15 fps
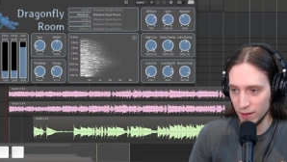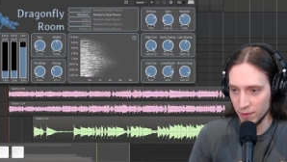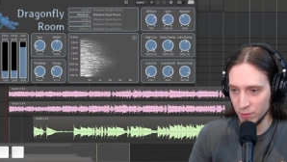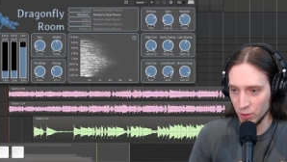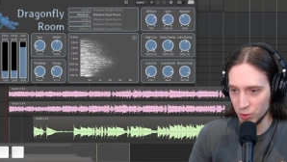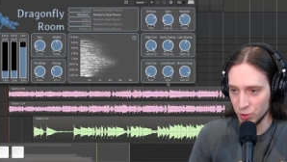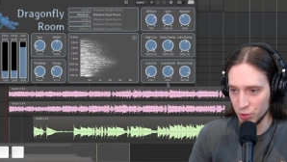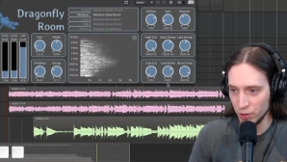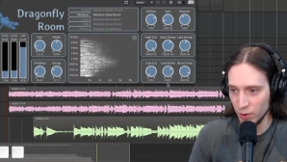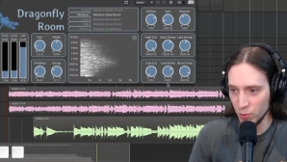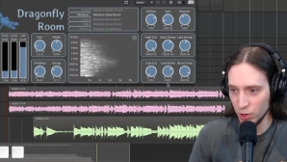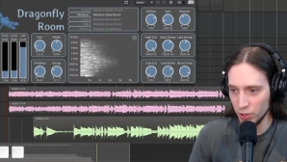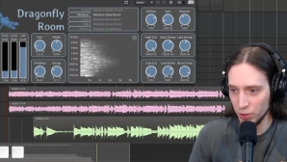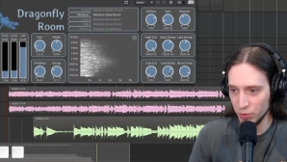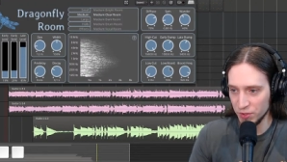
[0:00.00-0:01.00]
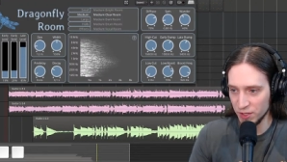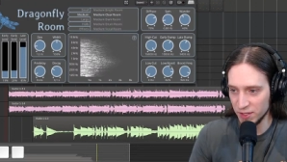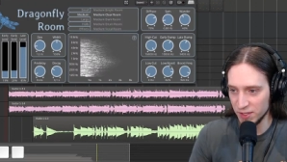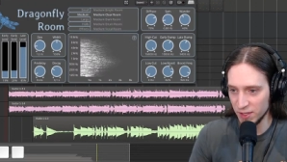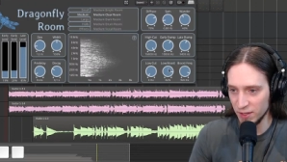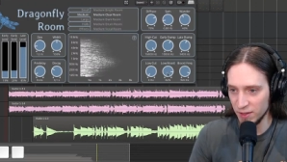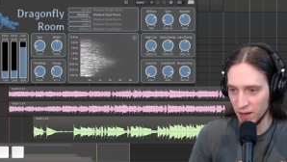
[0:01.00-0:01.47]
I'm not sure I want to use
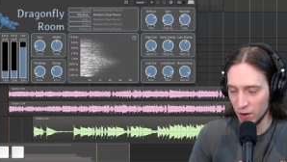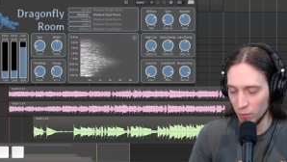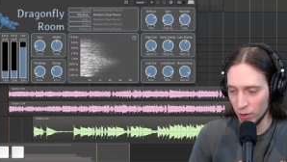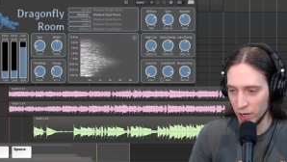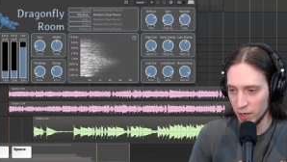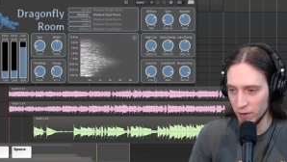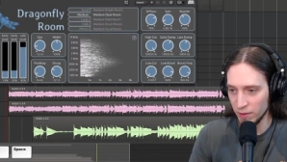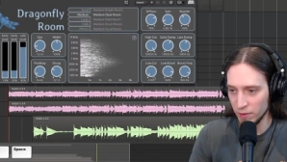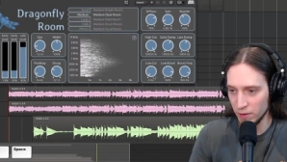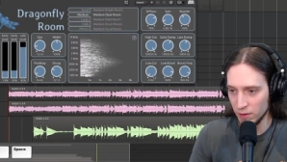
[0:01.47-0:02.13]
this in that way.